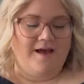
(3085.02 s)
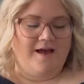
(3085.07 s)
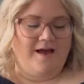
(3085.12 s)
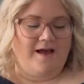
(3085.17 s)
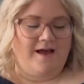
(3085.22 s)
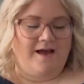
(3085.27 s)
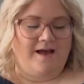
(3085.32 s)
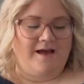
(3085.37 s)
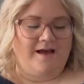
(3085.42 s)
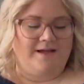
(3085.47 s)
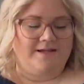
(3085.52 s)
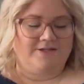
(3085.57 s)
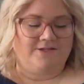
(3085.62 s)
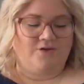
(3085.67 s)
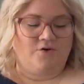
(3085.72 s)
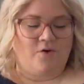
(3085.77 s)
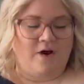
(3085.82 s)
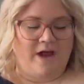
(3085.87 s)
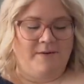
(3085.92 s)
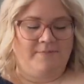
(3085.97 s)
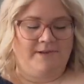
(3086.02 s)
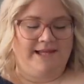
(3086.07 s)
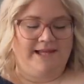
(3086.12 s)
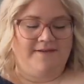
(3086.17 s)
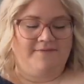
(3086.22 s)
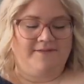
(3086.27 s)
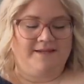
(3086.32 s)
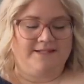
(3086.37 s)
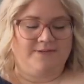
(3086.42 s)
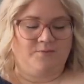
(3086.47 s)
Uh, so I
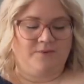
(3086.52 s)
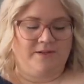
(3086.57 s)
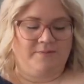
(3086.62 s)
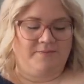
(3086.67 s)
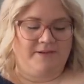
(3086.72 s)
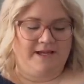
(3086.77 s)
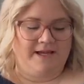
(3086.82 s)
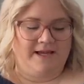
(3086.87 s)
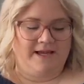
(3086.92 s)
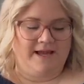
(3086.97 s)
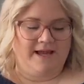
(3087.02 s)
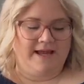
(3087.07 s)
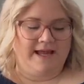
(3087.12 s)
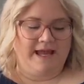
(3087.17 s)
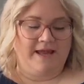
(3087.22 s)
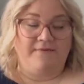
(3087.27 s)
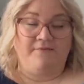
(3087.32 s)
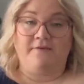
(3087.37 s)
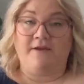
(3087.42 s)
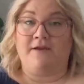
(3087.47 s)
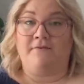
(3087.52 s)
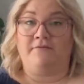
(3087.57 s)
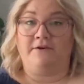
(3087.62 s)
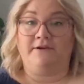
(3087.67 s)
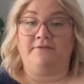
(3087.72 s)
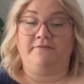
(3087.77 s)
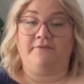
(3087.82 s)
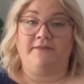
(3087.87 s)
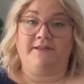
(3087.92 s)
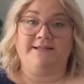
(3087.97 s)
believe this will be a
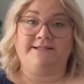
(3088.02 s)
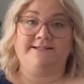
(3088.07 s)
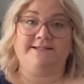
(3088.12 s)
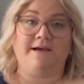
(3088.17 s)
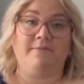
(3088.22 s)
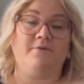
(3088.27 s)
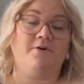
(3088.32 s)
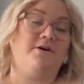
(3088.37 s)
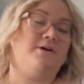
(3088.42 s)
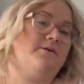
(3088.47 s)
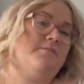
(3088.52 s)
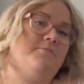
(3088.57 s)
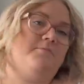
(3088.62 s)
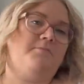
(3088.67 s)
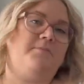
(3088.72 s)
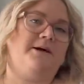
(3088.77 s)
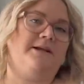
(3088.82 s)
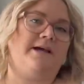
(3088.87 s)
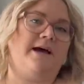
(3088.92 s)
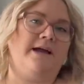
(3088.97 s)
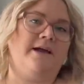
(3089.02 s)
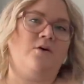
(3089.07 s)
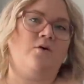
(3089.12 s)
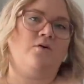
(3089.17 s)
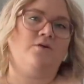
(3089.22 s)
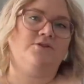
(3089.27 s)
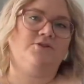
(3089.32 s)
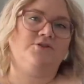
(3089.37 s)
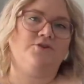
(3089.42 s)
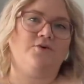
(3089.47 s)
favorite for this summer. But I
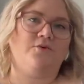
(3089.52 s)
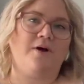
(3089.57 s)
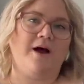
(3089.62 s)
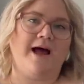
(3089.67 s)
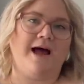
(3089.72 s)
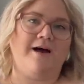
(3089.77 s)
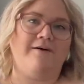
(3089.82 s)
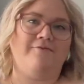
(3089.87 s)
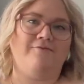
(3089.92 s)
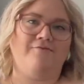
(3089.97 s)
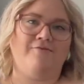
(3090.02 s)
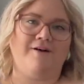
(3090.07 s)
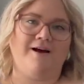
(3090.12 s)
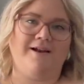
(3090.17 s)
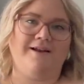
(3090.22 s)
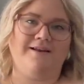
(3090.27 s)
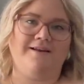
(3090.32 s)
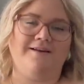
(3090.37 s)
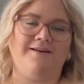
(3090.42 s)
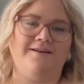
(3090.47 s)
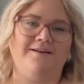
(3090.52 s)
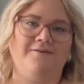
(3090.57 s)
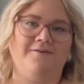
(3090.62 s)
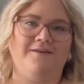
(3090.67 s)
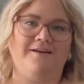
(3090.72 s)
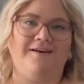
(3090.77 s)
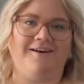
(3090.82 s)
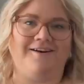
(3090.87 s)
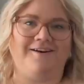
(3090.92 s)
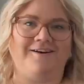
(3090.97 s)
also have one
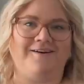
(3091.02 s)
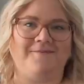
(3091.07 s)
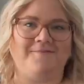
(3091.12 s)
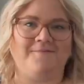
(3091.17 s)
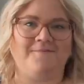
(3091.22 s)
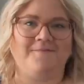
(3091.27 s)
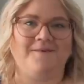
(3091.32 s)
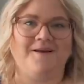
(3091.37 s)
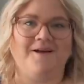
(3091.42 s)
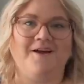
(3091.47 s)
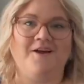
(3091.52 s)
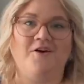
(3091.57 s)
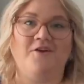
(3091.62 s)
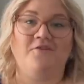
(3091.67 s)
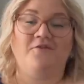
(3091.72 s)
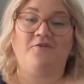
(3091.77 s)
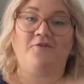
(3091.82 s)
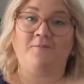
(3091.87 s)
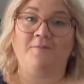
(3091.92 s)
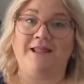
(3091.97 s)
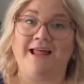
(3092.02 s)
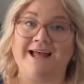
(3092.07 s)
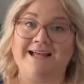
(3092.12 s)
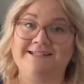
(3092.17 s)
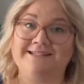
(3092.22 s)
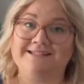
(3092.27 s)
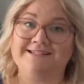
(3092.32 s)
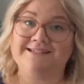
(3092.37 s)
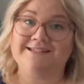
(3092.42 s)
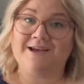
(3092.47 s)
um, from
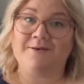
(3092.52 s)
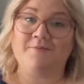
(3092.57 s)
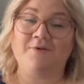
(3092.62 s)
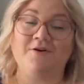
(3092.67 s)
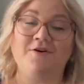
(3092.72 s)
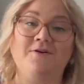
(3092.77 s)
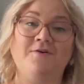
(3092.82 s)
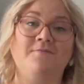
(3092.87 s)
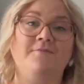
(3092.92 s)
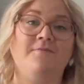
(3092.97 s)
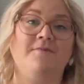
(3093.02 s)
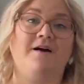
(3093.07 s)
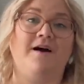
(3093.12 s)
last summer.